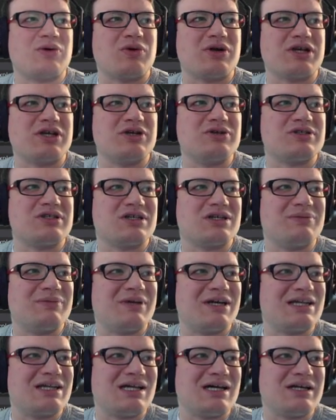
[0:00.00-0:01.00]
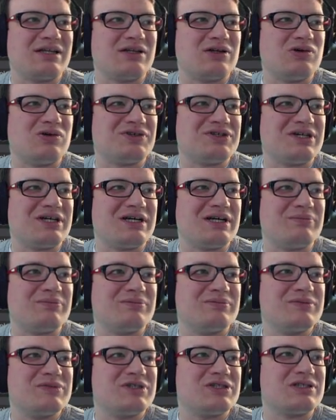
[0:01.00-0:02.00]
were to use the command line the whole
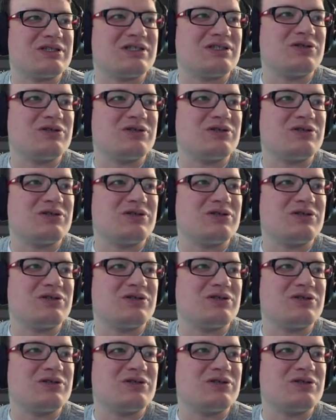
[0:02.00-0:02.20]
time. So it's a